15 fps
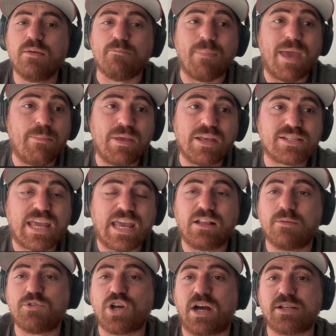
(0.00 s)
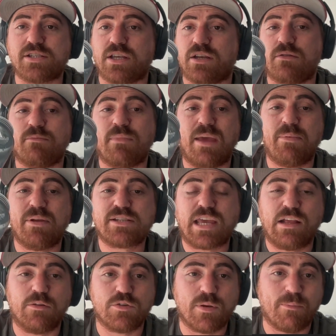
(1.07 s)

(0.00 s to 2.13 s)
Maybe it's Kaleb Johnson. Maybe it's Kaleb.